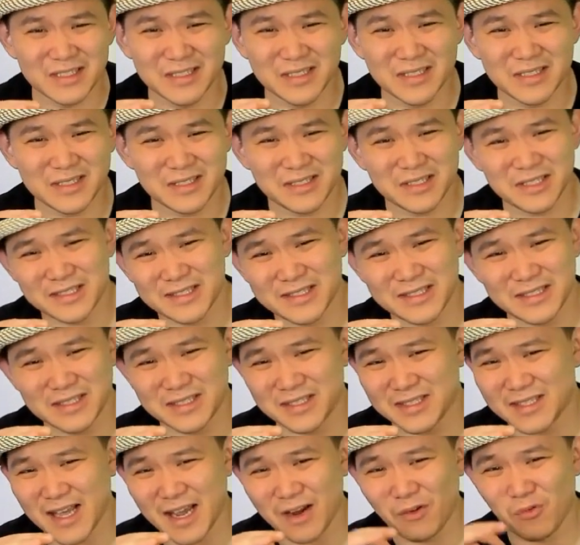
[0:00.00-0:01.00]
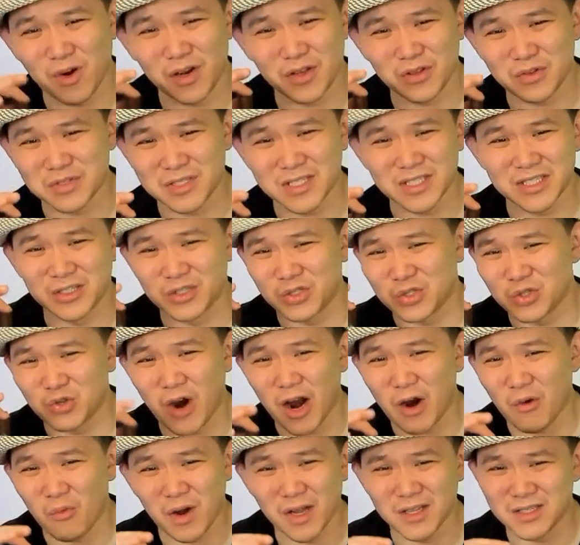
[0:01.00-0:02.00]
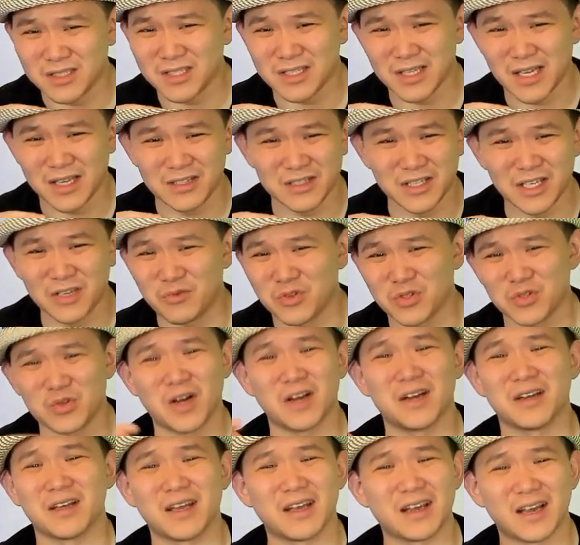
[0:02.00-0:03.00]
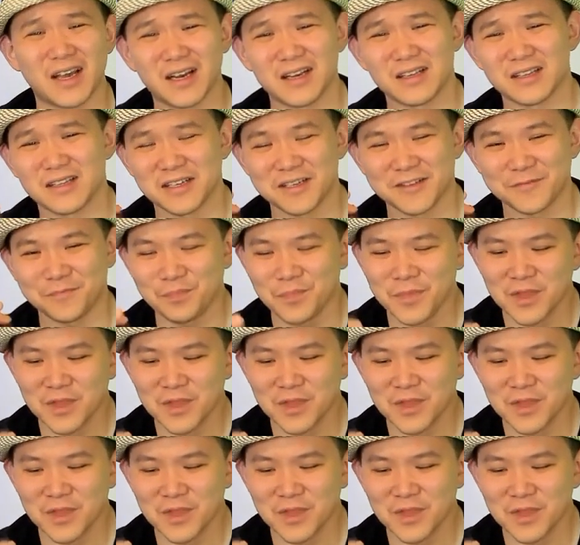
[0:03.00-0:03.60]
This is like one of those things you try once and never try again kind of thing.